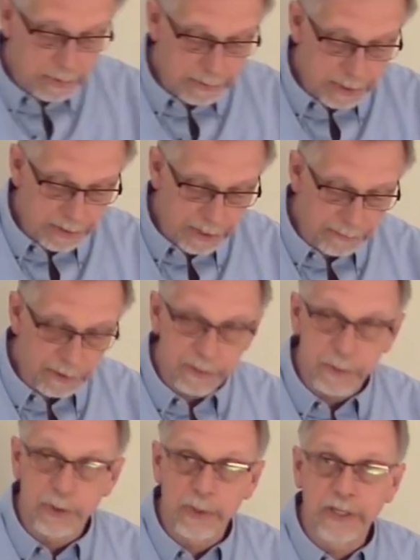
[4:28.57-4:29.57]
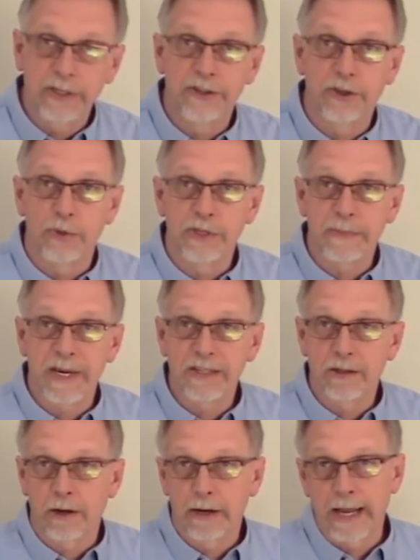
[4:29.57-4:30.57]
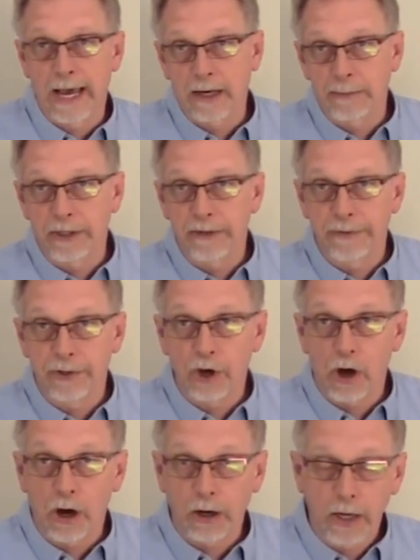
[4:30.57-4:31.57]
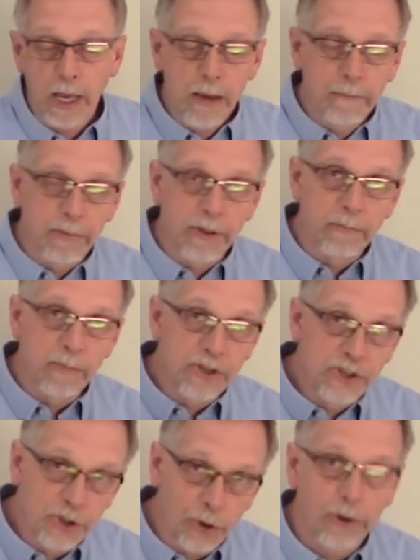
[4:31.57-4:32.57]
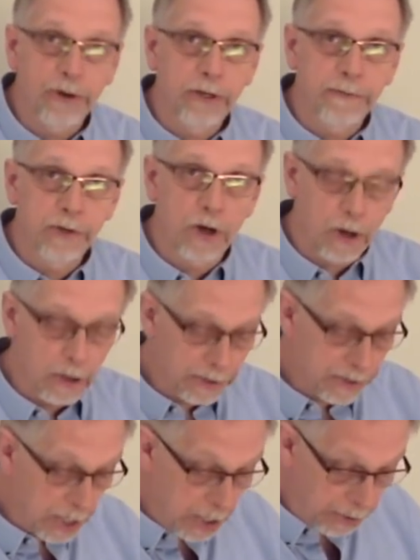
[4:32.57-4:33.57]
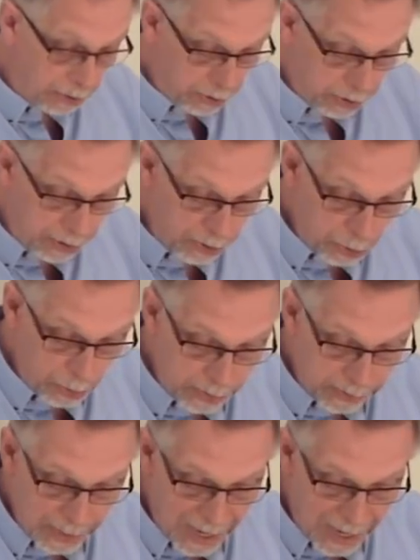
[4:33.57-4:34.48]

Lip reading: the difference between the two is based on anatomy of the dog, but the majority of dogs, you're going to do it